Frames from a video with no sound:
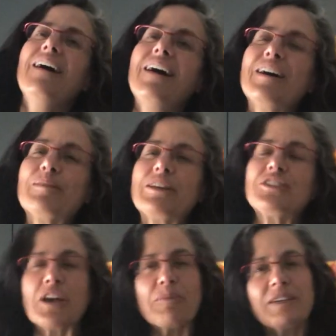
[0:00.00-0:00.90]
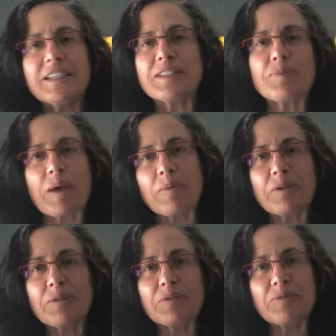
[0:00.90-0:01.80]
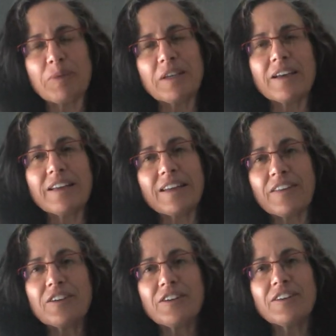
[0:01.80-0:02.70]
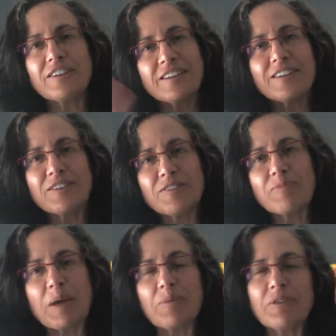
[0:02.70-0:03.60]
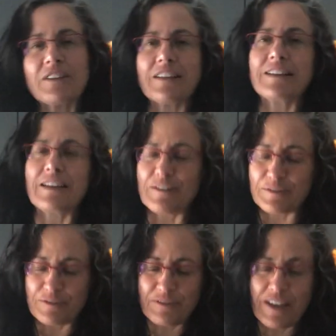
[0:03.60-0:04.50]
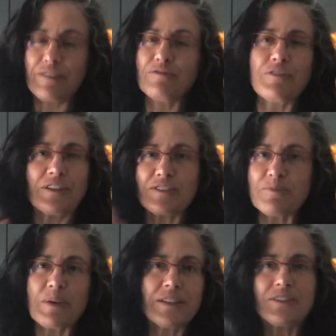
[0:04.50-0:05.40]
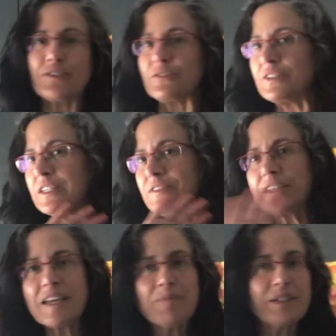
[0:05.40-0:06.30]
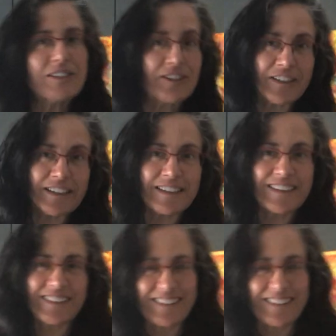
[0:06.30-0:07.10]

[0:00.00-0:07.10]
and Japanese paper would be another, you know, paper that I love. And fountain pens, don't even get me started.